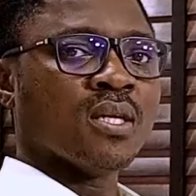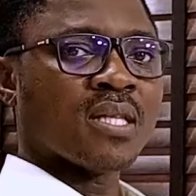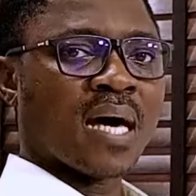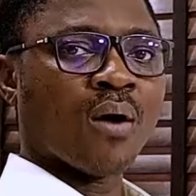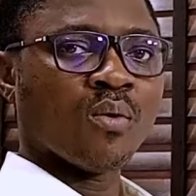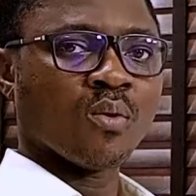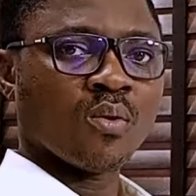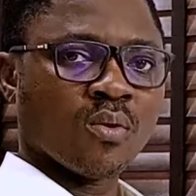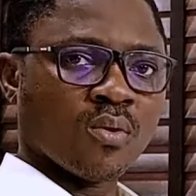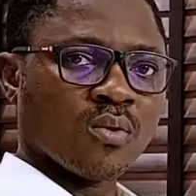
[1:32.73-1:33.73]

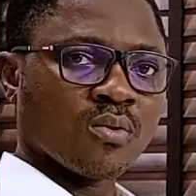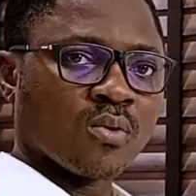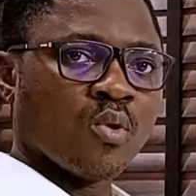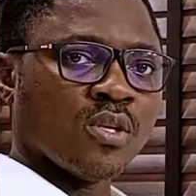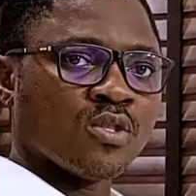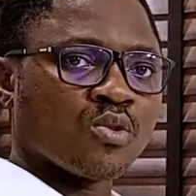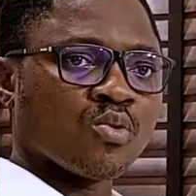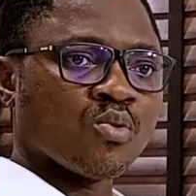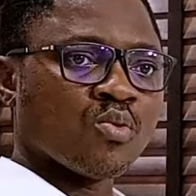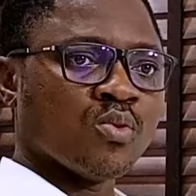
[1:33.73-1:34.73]
Now, going
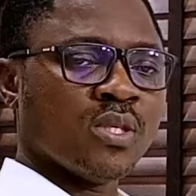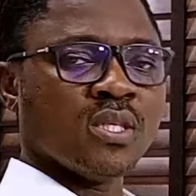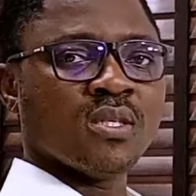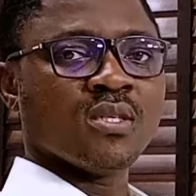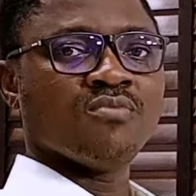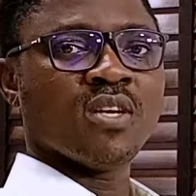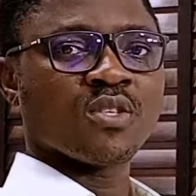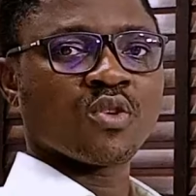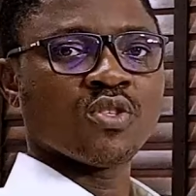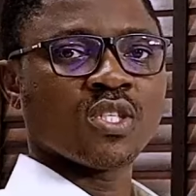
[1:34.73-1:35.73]
to the
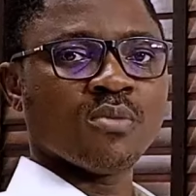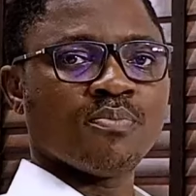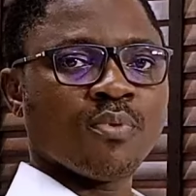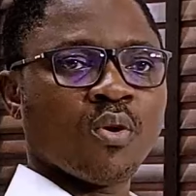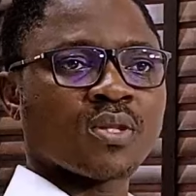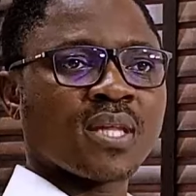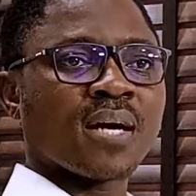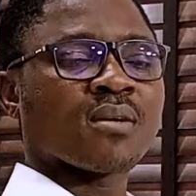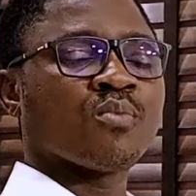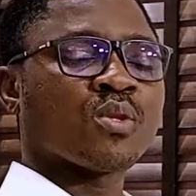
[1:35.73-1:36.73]
relationship or tax
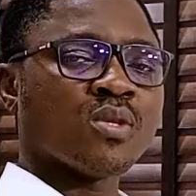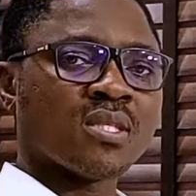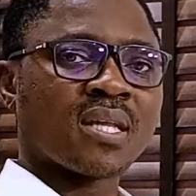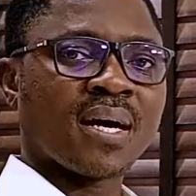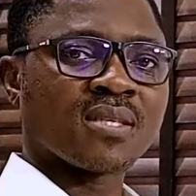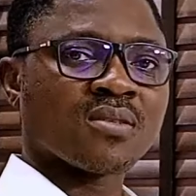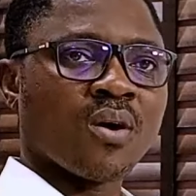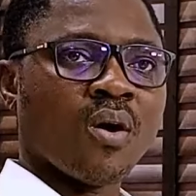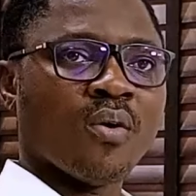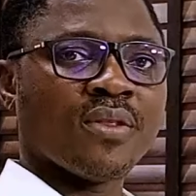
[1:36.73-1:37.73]
withholding tax
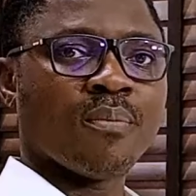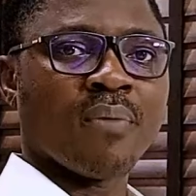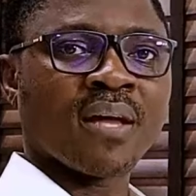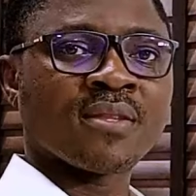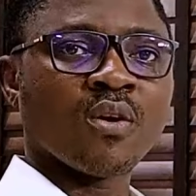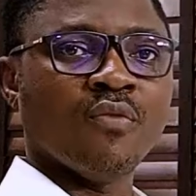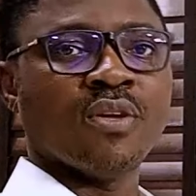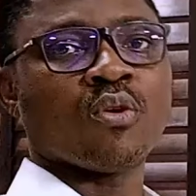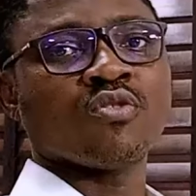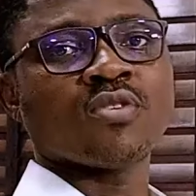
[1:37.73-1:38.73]
on the part of the
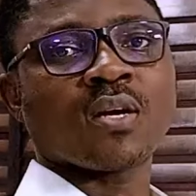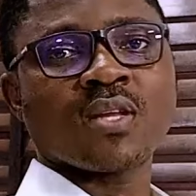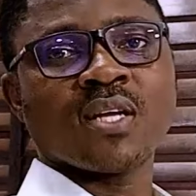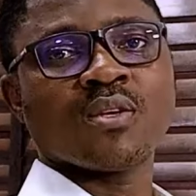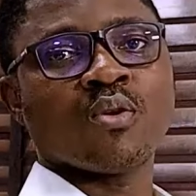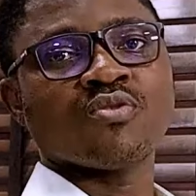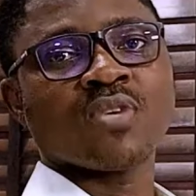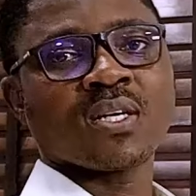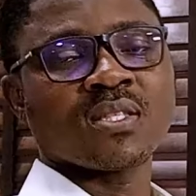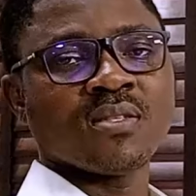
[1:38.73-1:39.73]
contractor and the
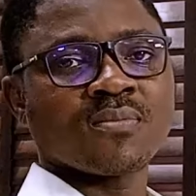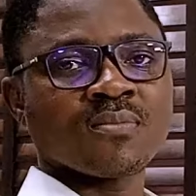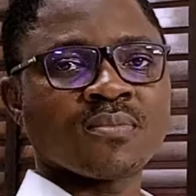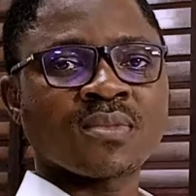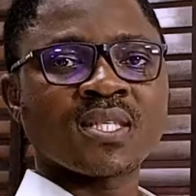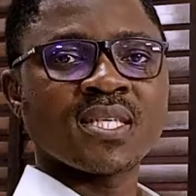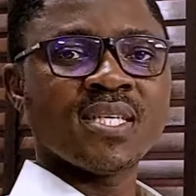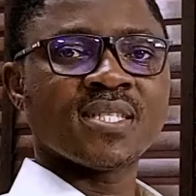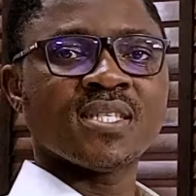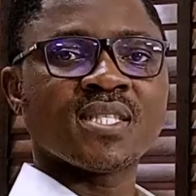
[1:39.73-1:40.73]
contractee.
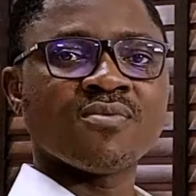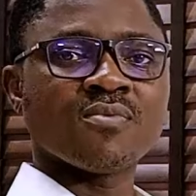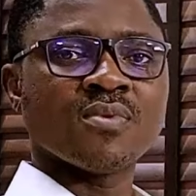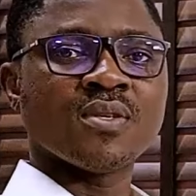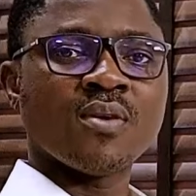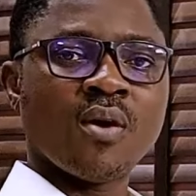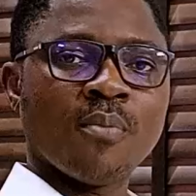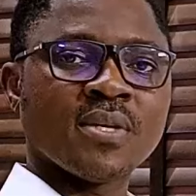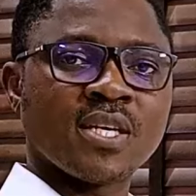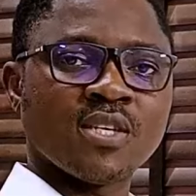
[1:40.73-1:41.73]
It is the
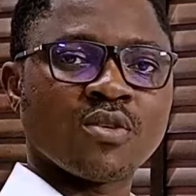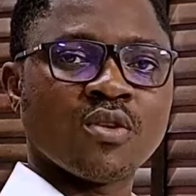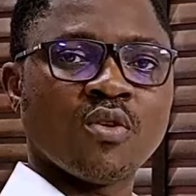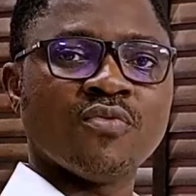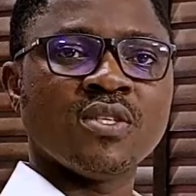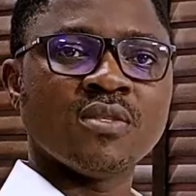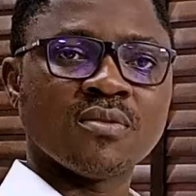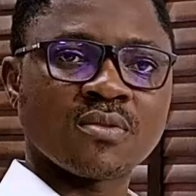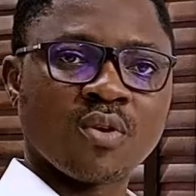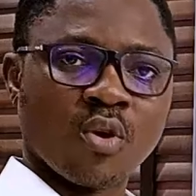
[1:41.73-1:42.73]
obligation of the
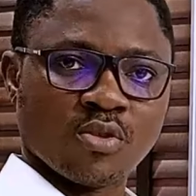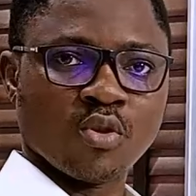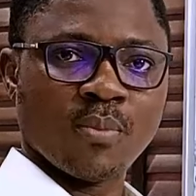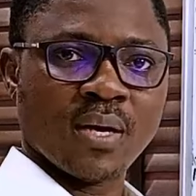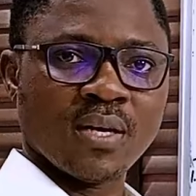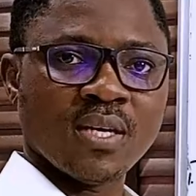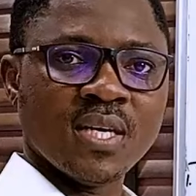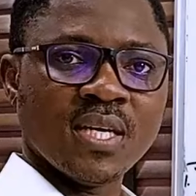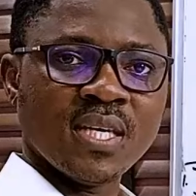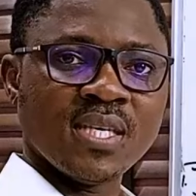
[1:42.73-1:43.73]
customer,
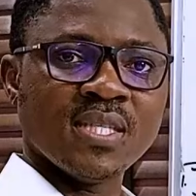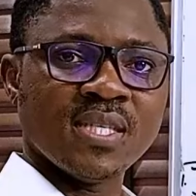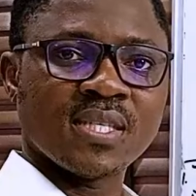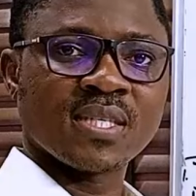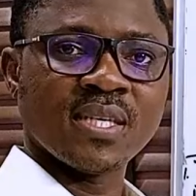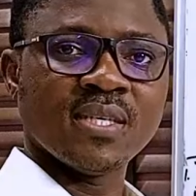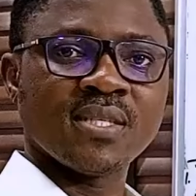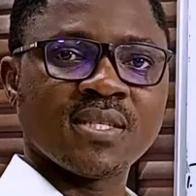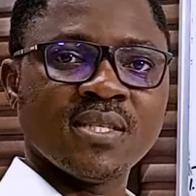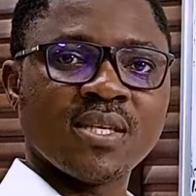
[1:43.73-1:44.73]
in this
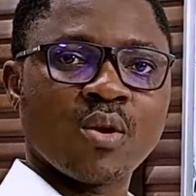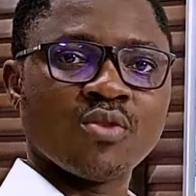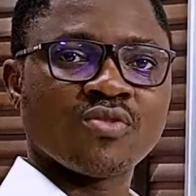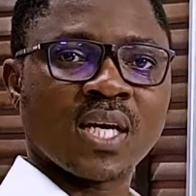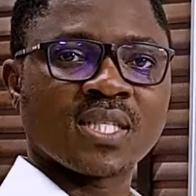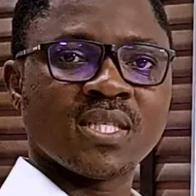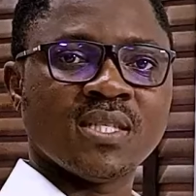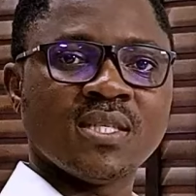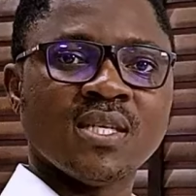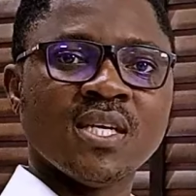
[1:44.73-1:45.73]
case the
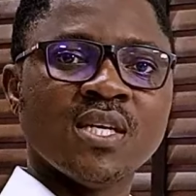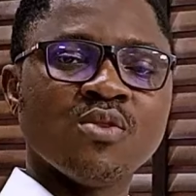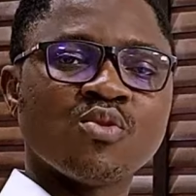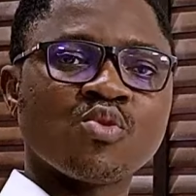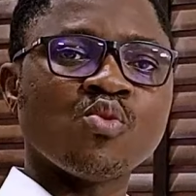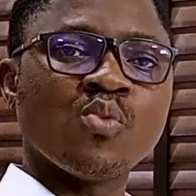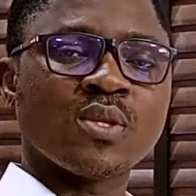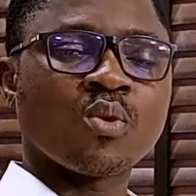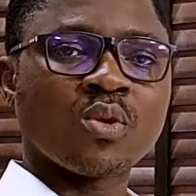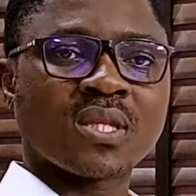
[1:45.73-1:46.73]
contractee, to
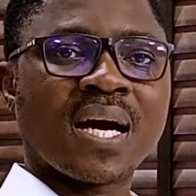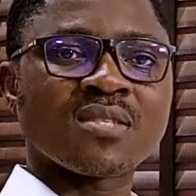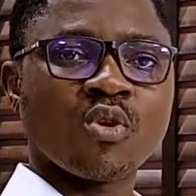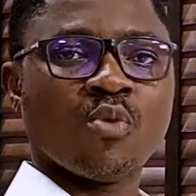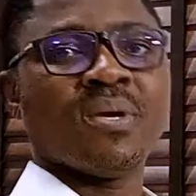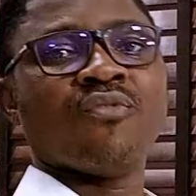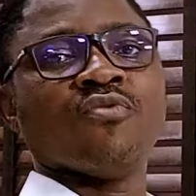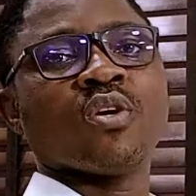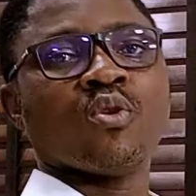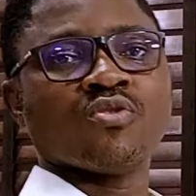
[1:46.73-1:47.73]
withhold tax on behalf of
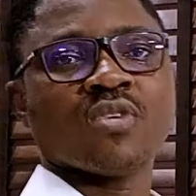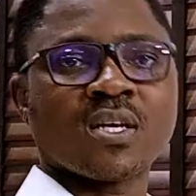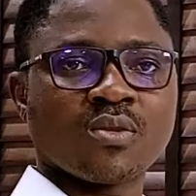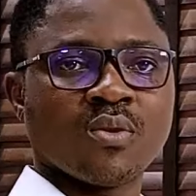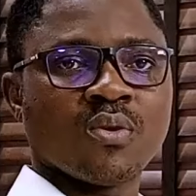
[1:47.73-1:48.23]
the contractor.